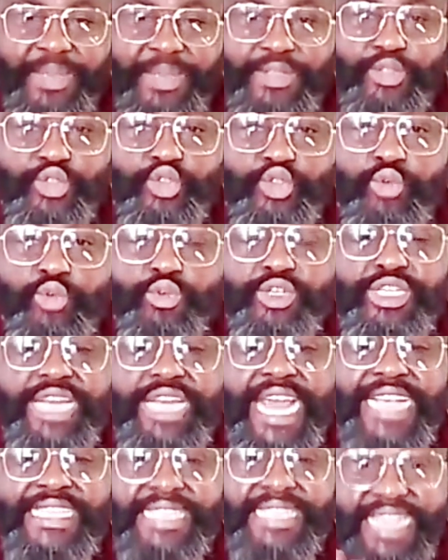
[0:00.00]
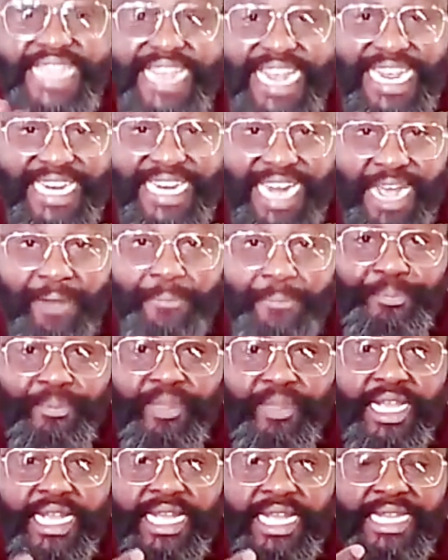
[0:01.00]
Next year now,
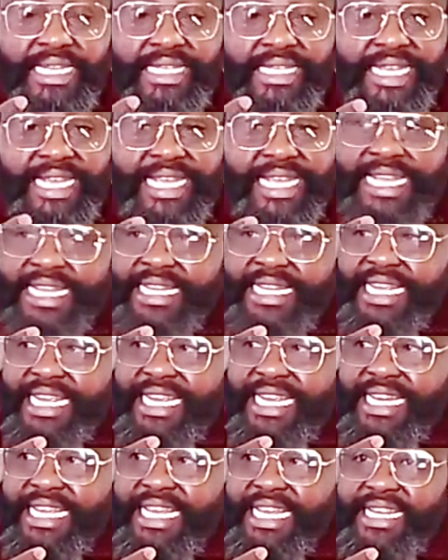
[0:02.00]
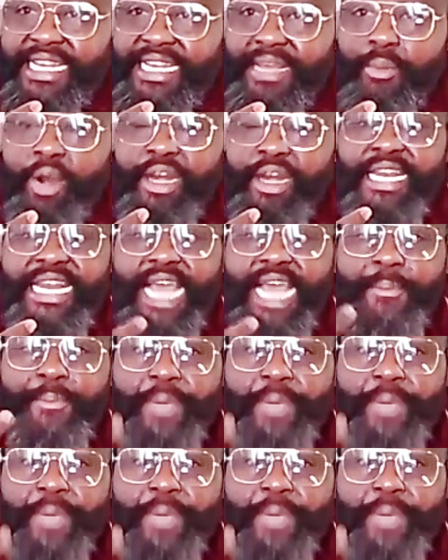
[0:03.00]
the money they are paying